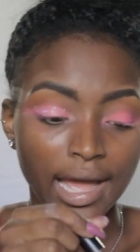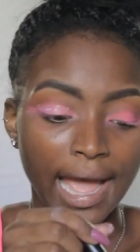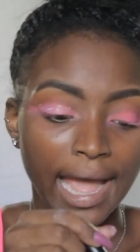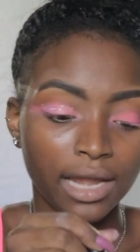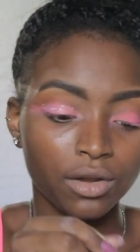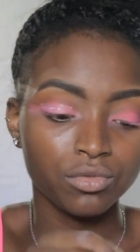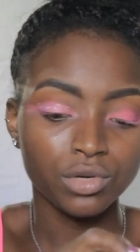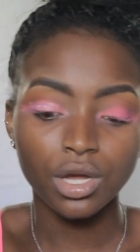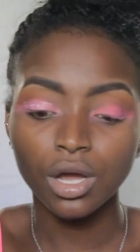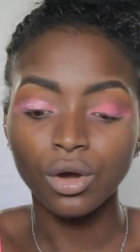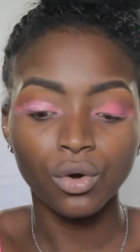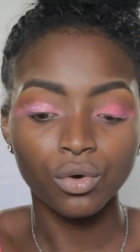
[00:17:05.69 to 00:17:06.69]
I don't
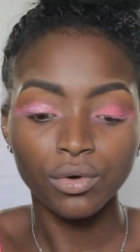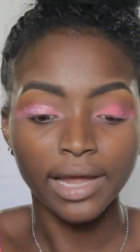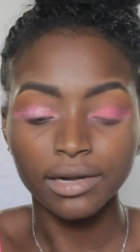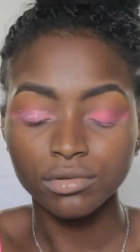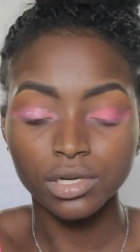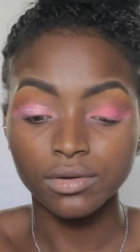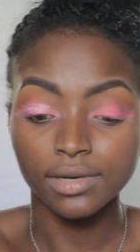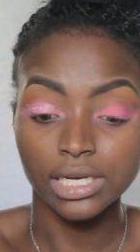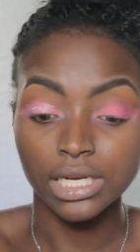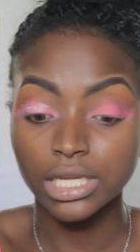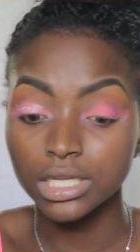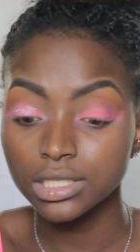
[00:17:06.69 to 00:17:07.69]
know what
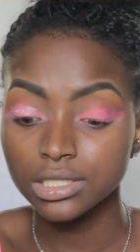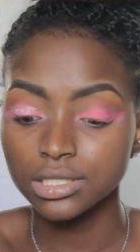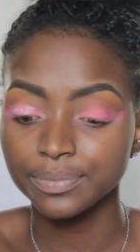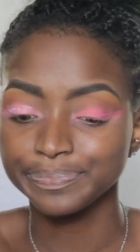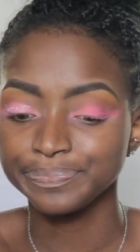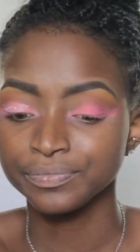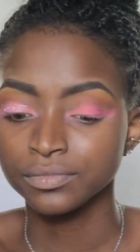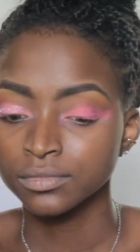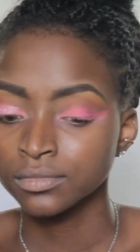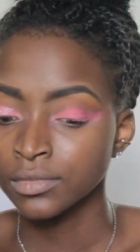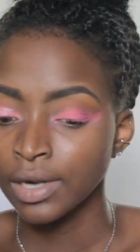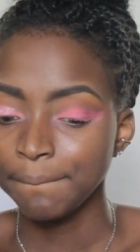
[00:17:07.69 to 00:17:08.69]
it is,
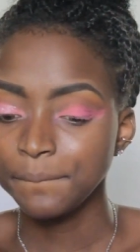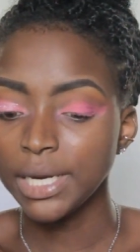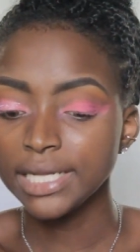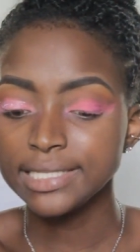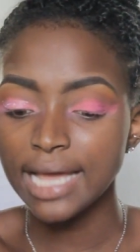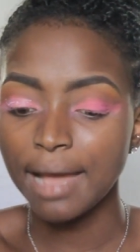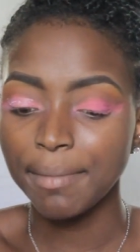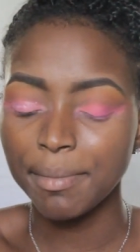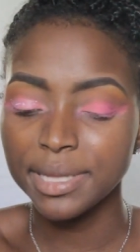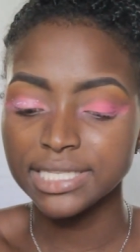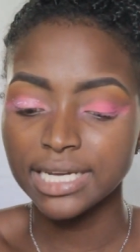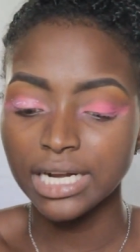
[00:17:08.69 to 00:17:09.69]
but I
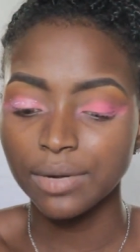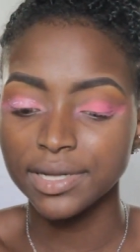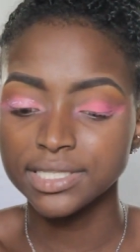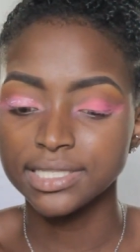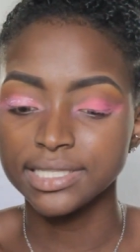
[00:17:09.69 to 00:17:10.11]
basically wanted